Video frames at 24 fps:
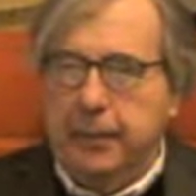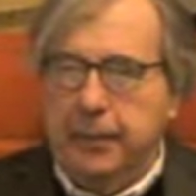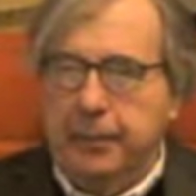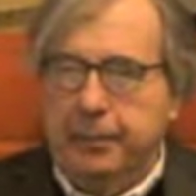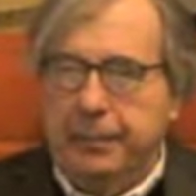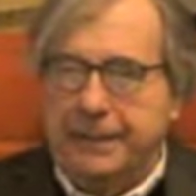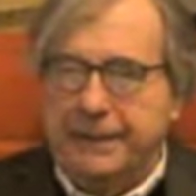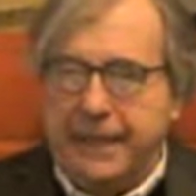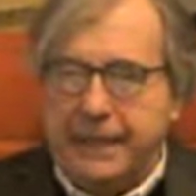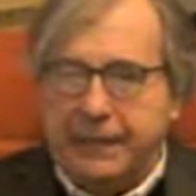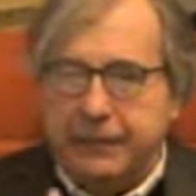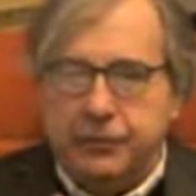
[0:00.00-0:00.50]

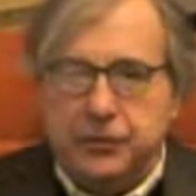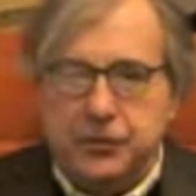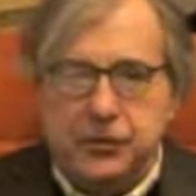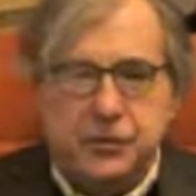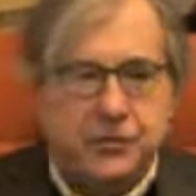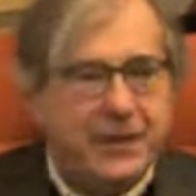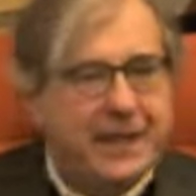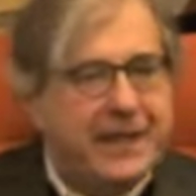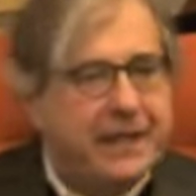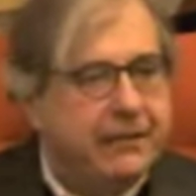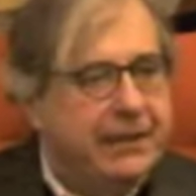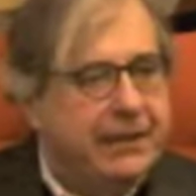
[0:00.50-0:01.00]
But that was
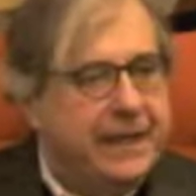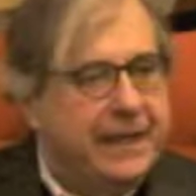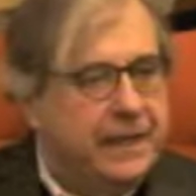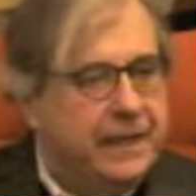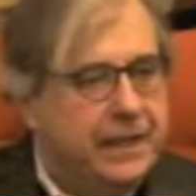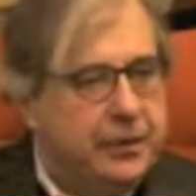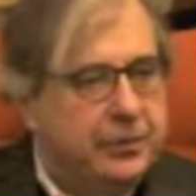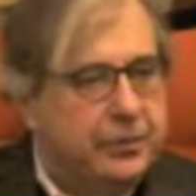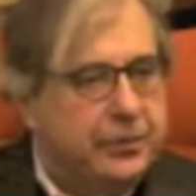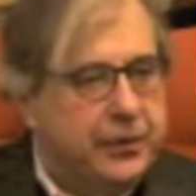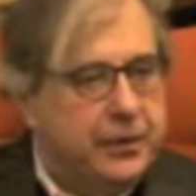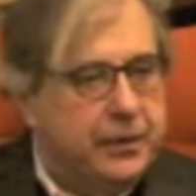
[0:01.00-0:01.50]
very, very
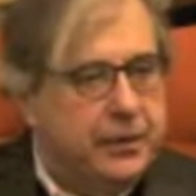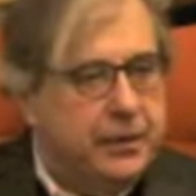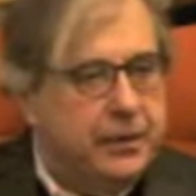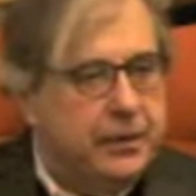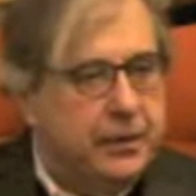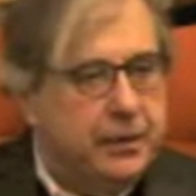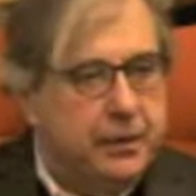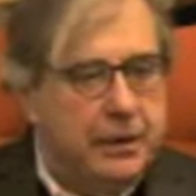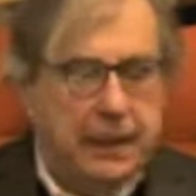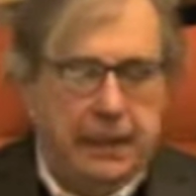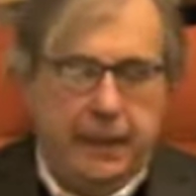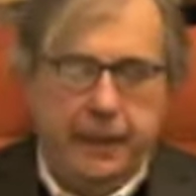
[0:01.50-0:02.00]
different.
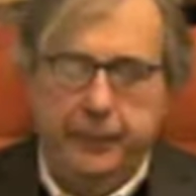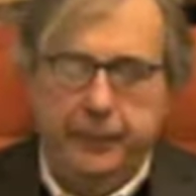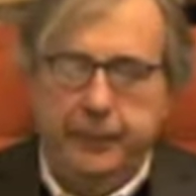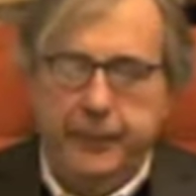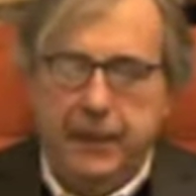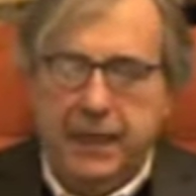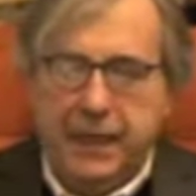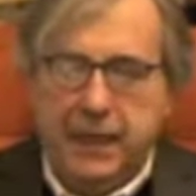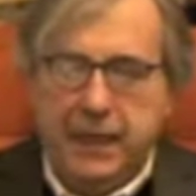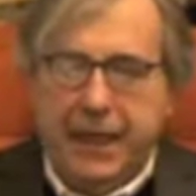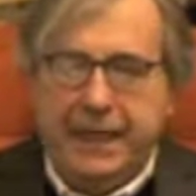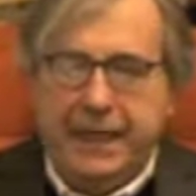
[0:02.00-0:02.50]

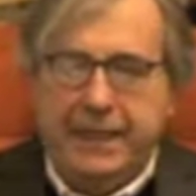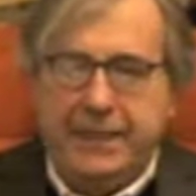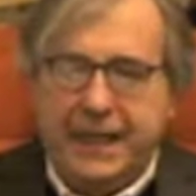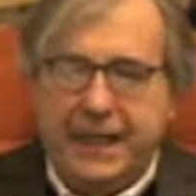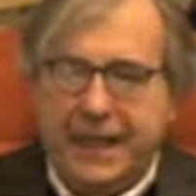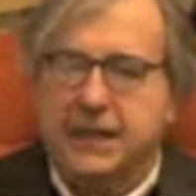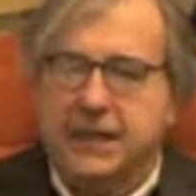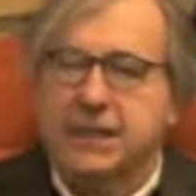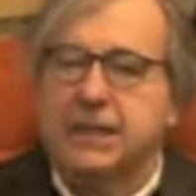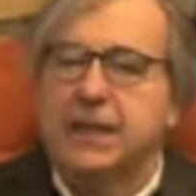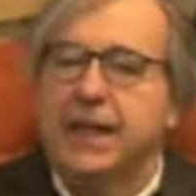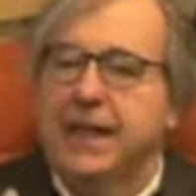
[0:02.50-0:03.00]
And
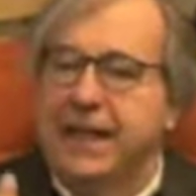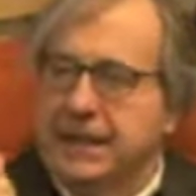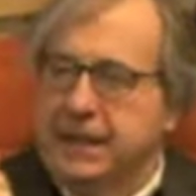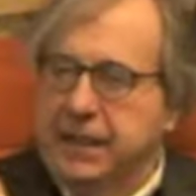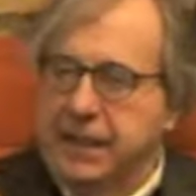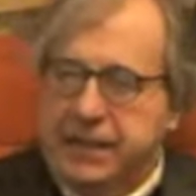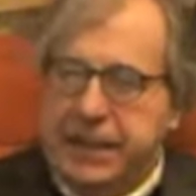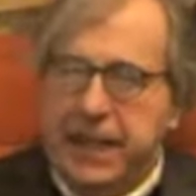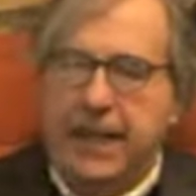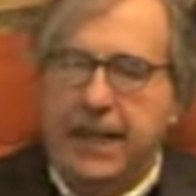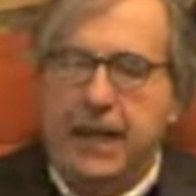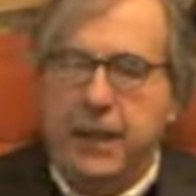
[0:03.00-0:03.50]
yet, at the
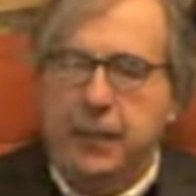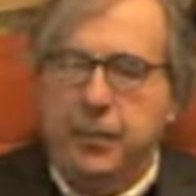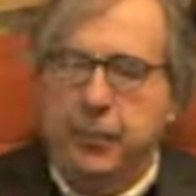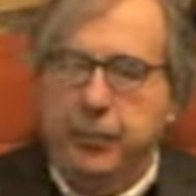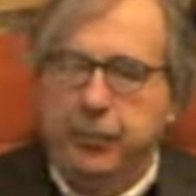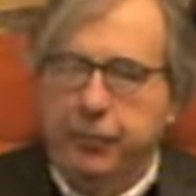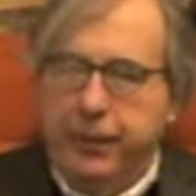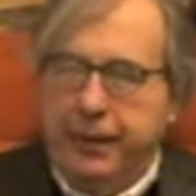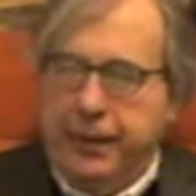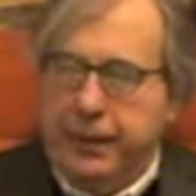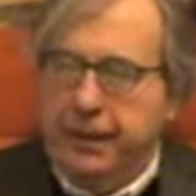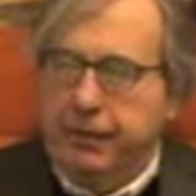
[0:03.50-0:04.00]
time
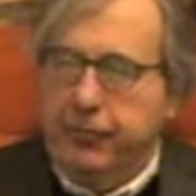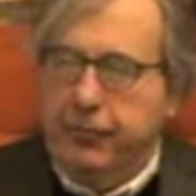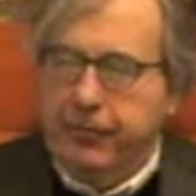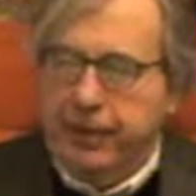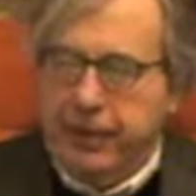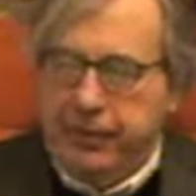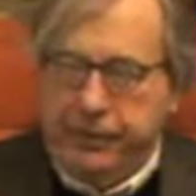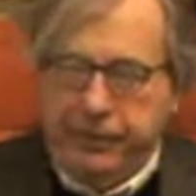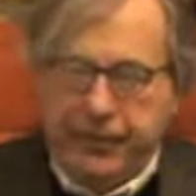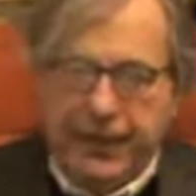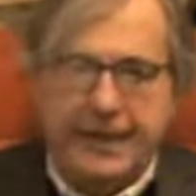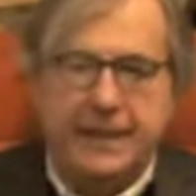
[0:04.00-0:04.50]

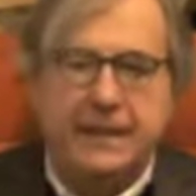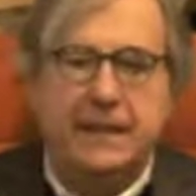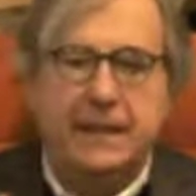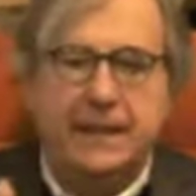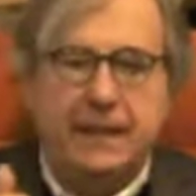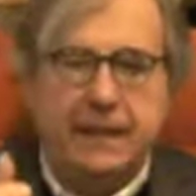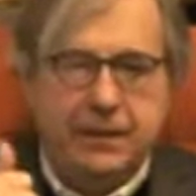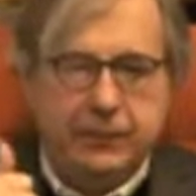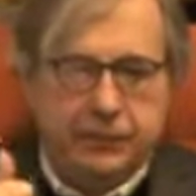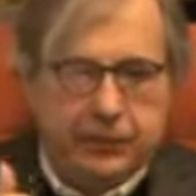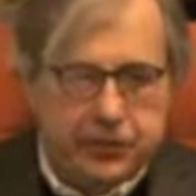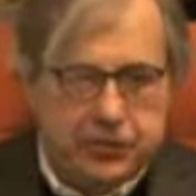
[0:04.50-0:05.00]
when finally
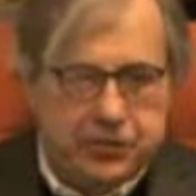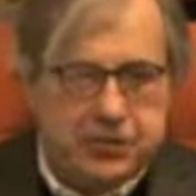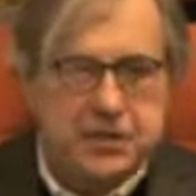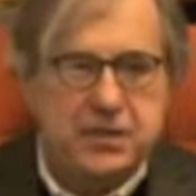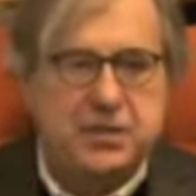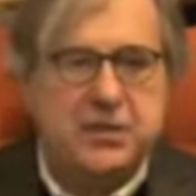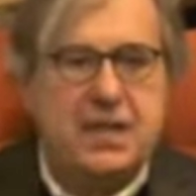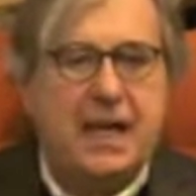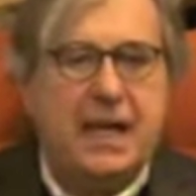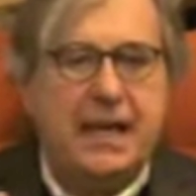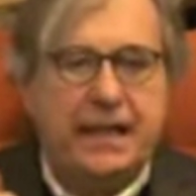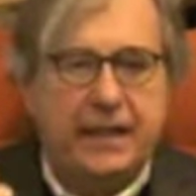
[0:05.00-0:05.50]
it was
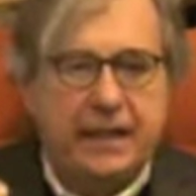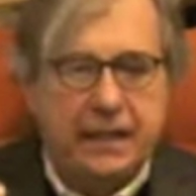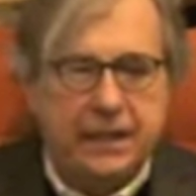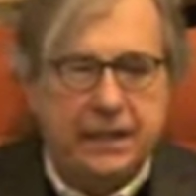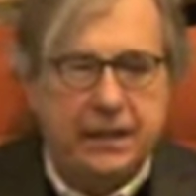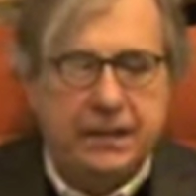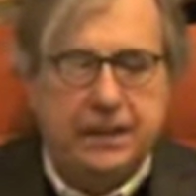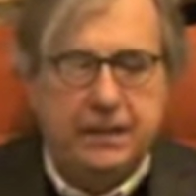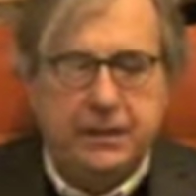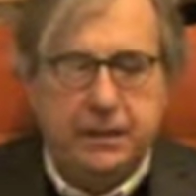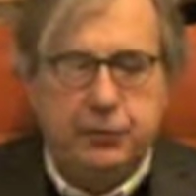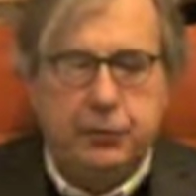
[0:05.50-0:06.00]
decided
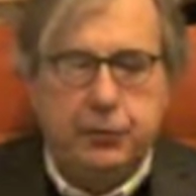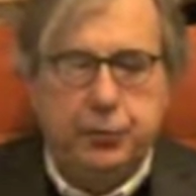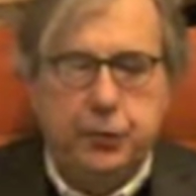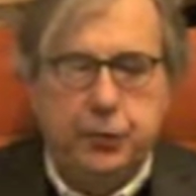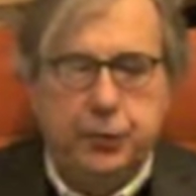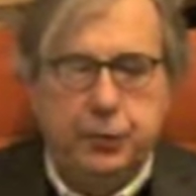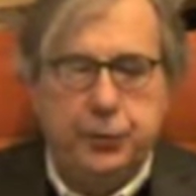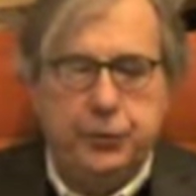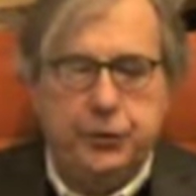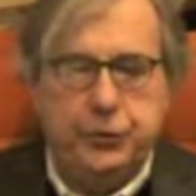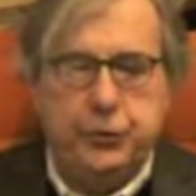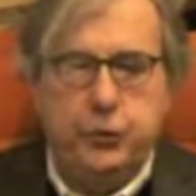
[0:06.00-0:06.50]
that the
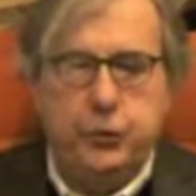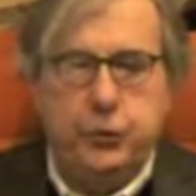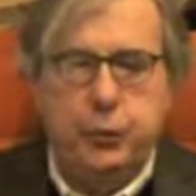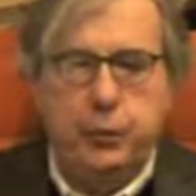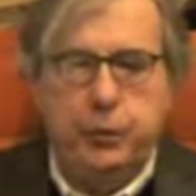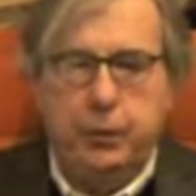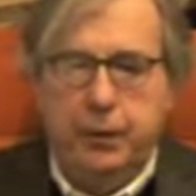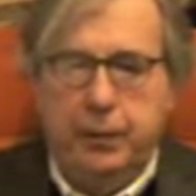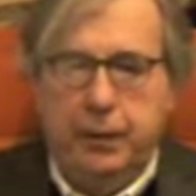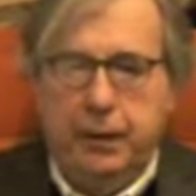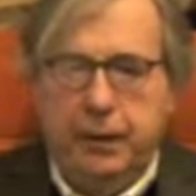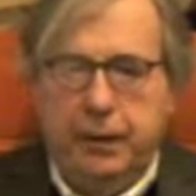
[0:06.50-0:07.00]
World War
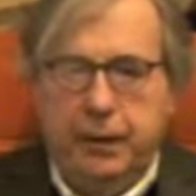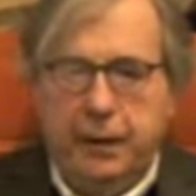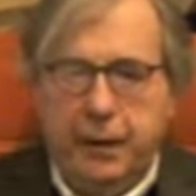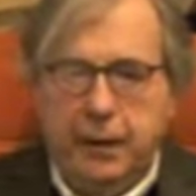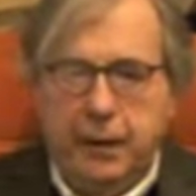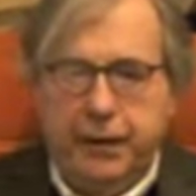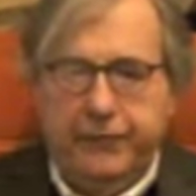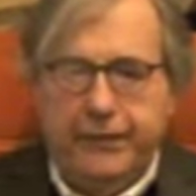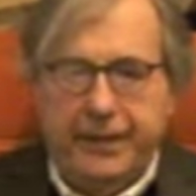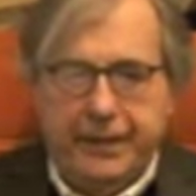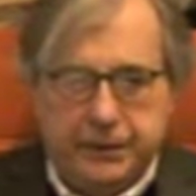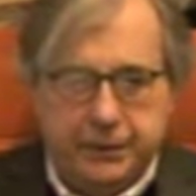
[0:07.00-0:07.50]
II
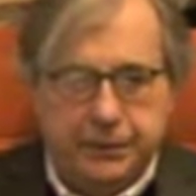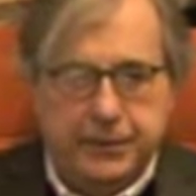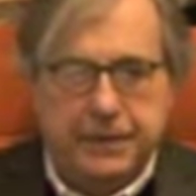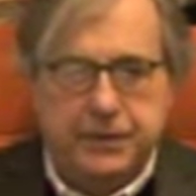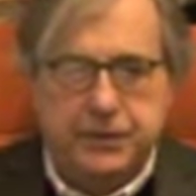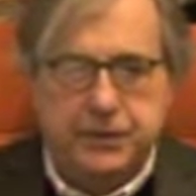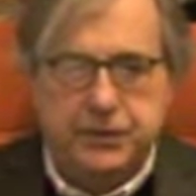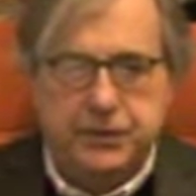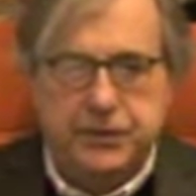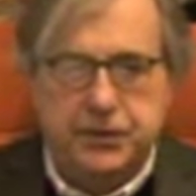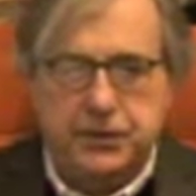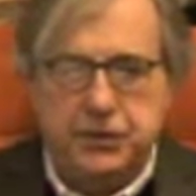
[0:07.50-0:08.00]

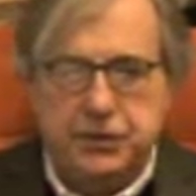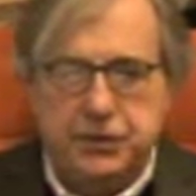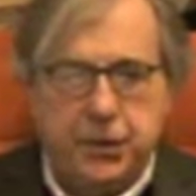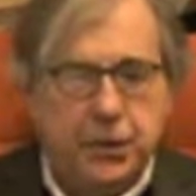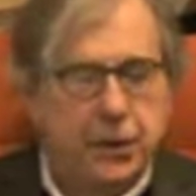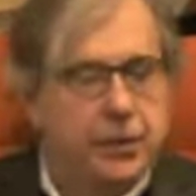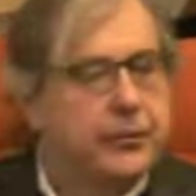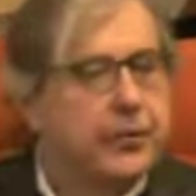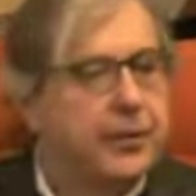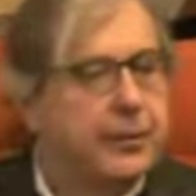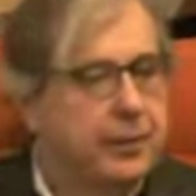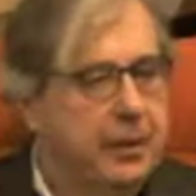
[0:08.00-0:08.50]
veterans
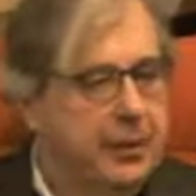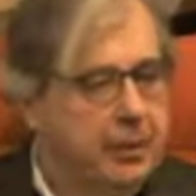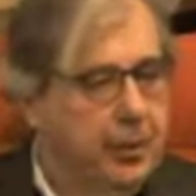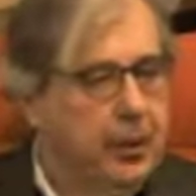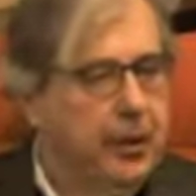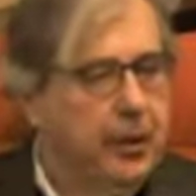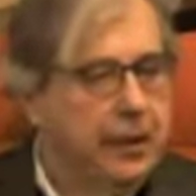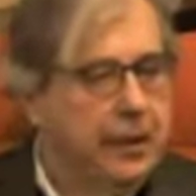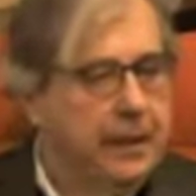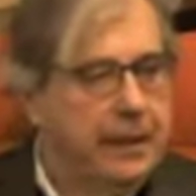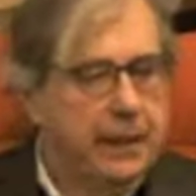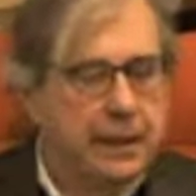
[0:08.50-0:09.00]
deserve a
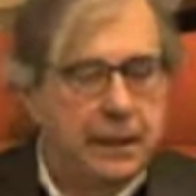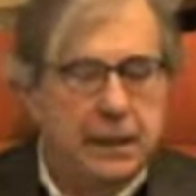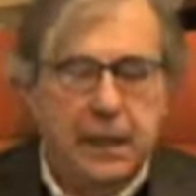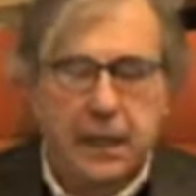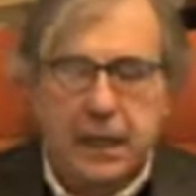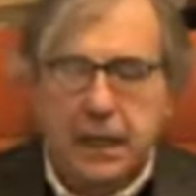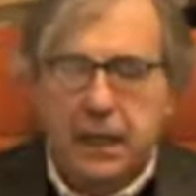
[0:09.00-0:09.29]
memorial,